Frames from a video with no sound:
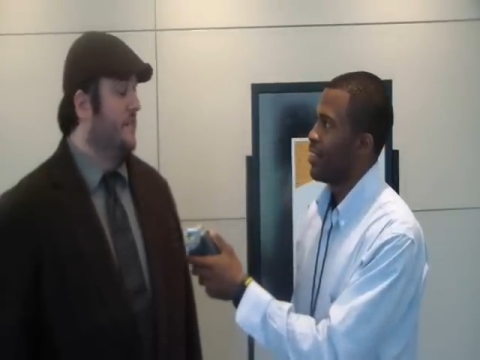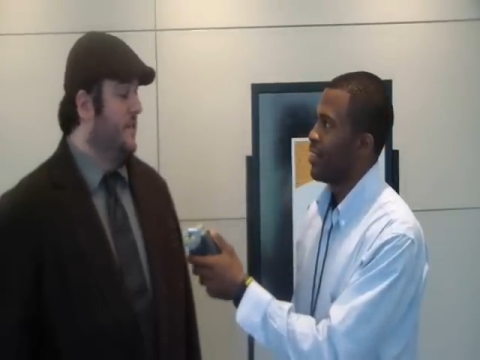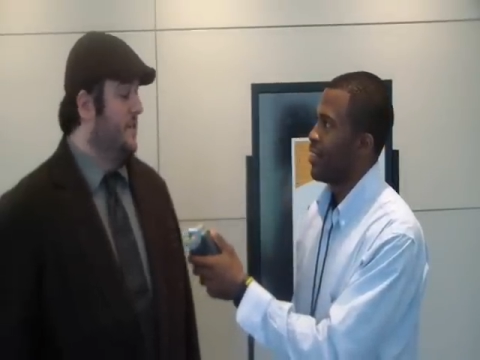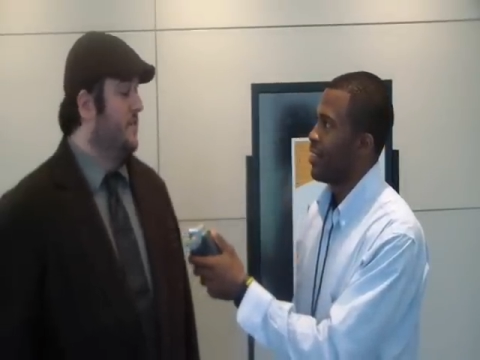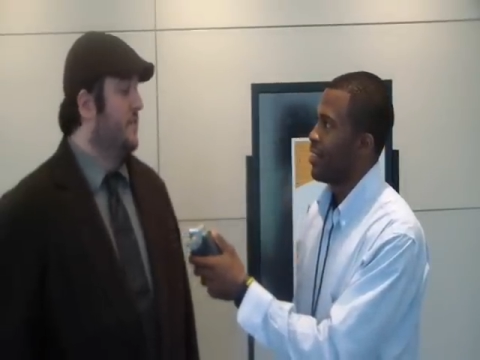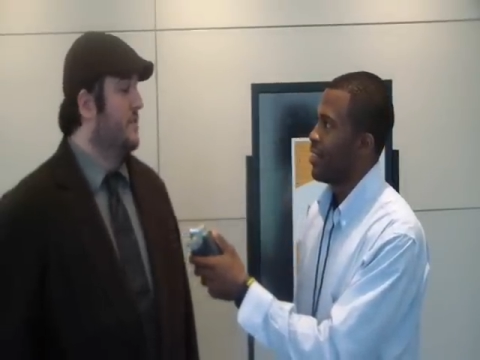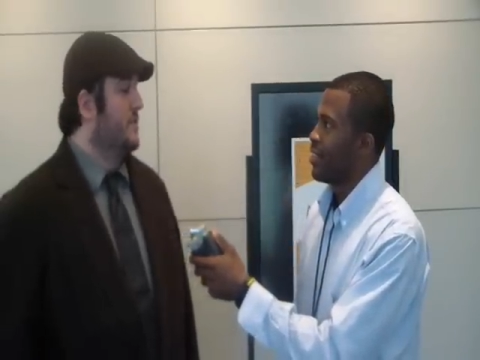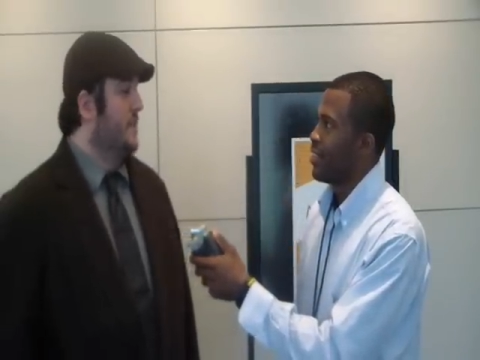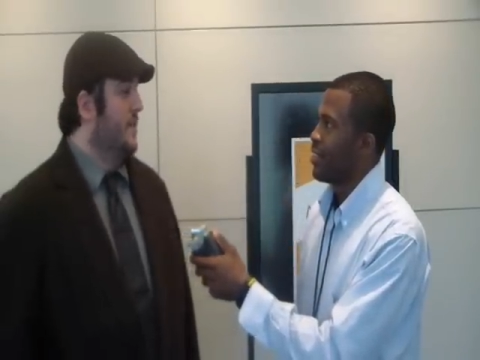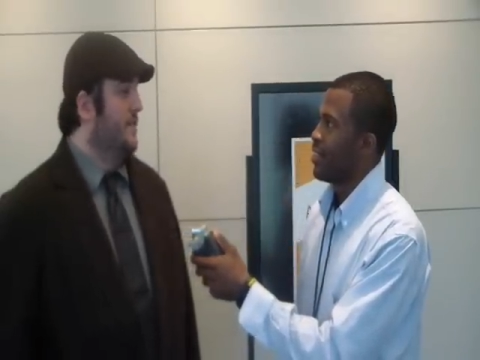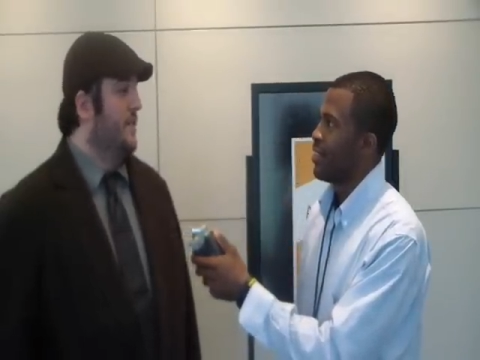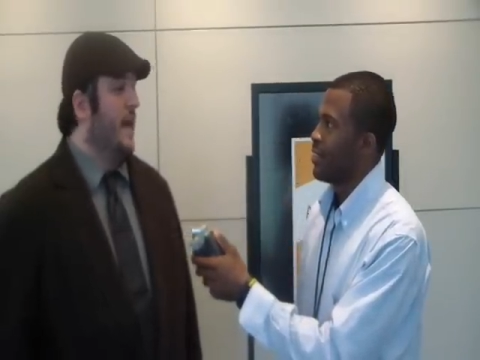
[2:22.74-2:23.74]
Speaker 1: that I gravitate
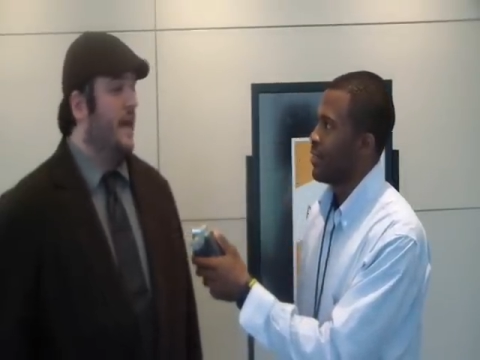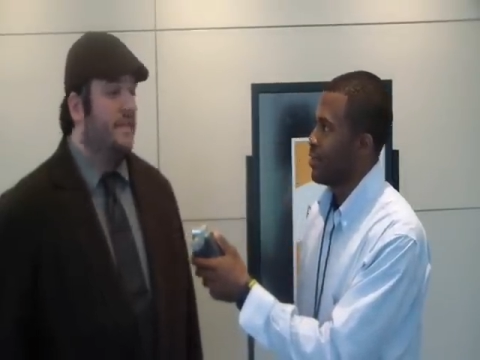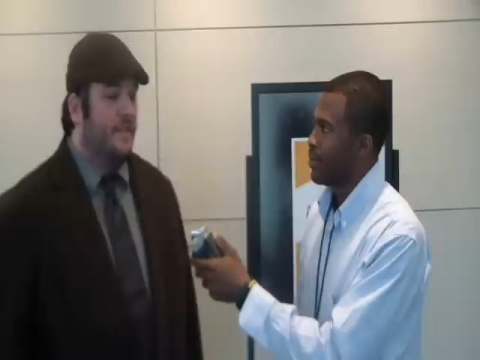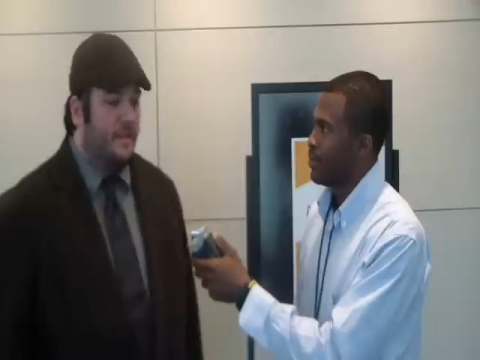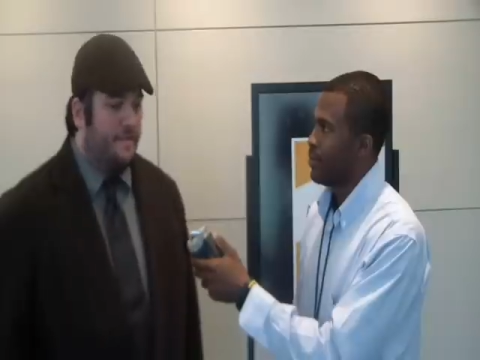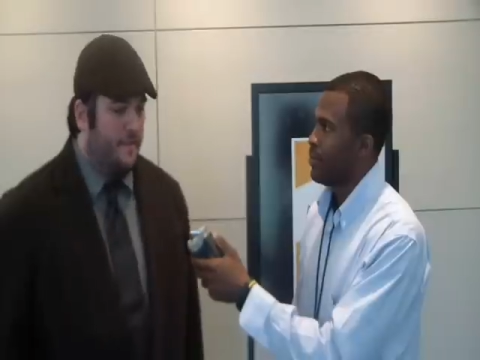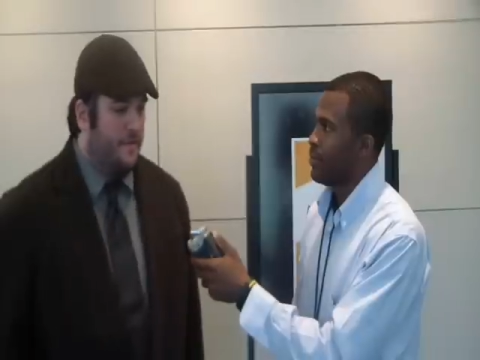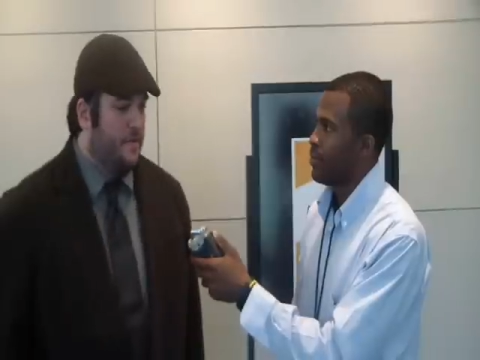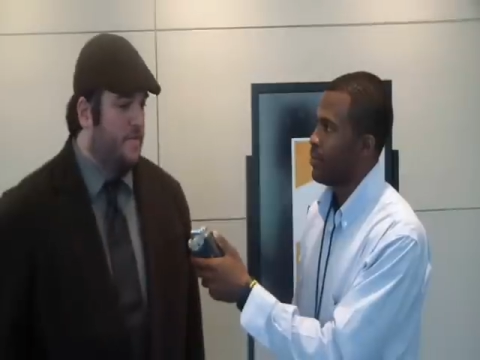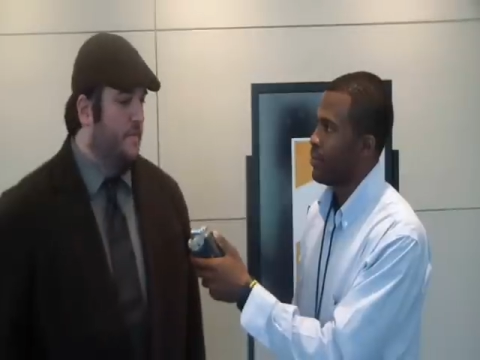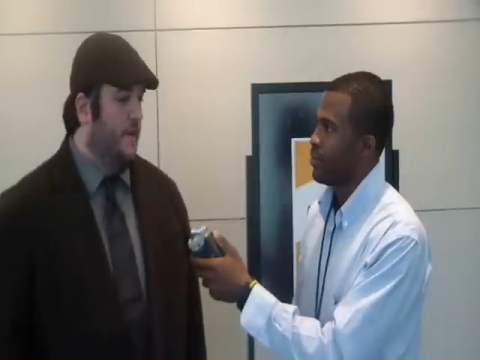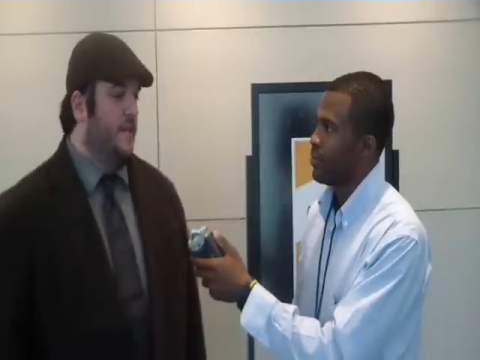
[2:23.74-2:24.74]
towards. I'm heavily
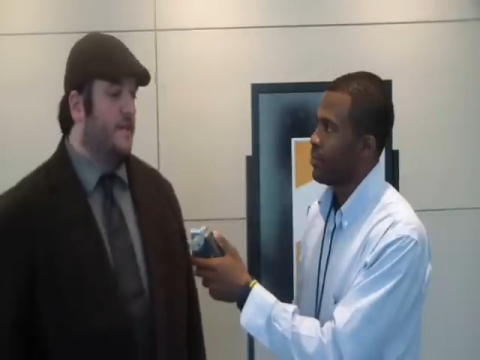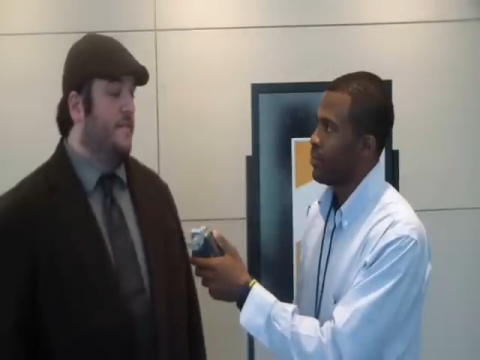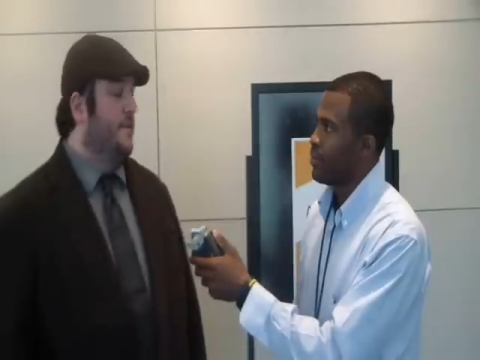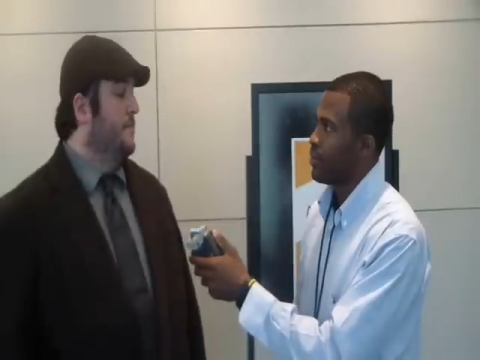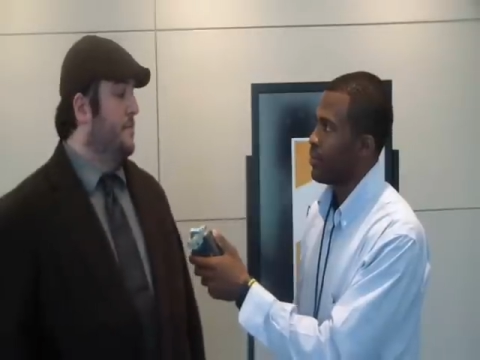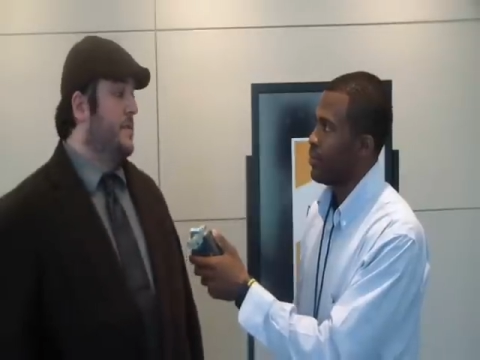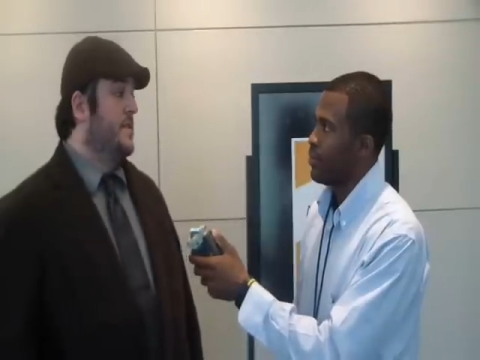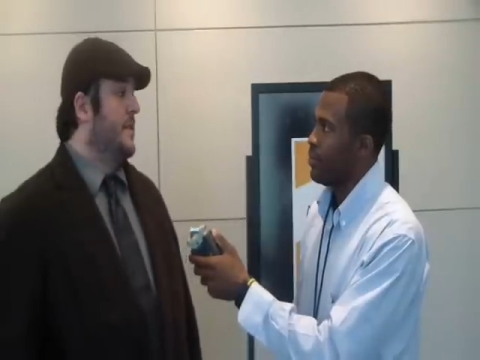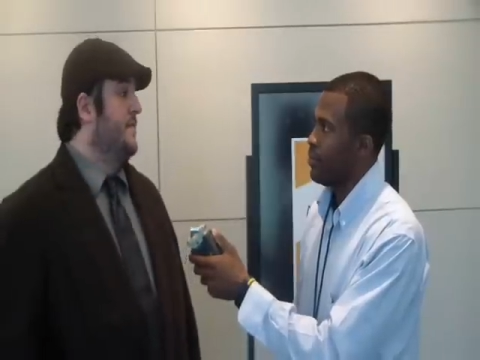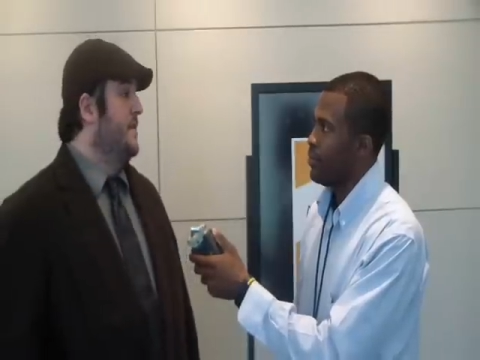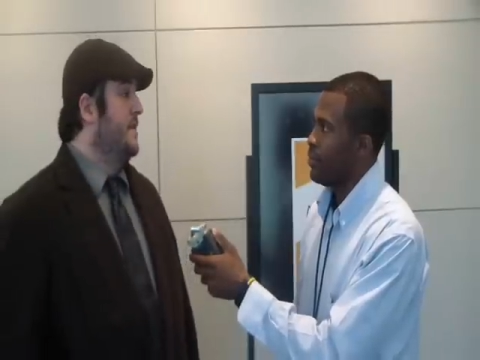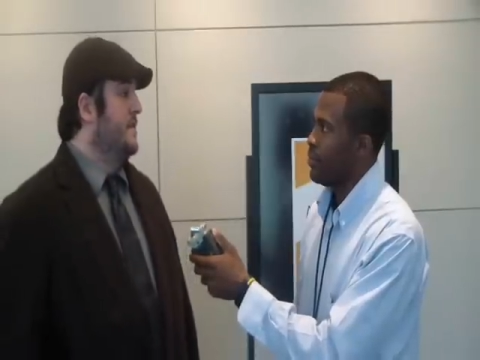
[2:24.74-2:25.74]
influenced by the films from
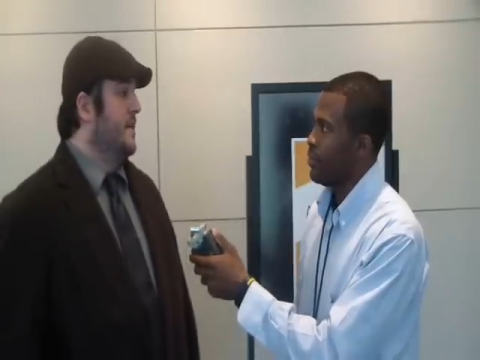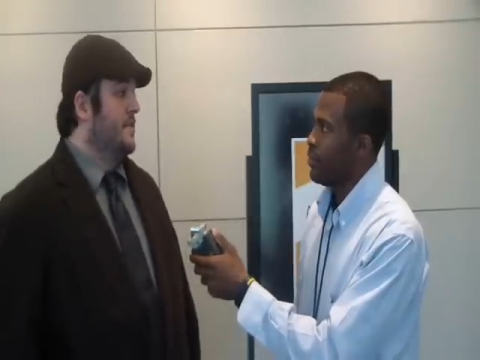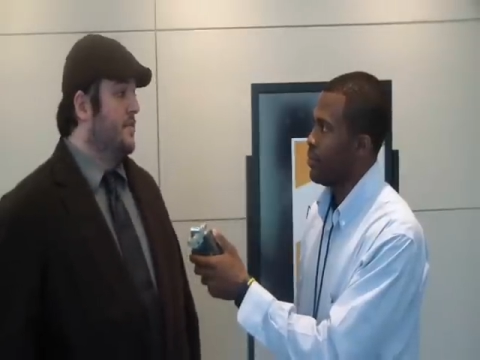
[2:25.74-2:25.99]
the seventies.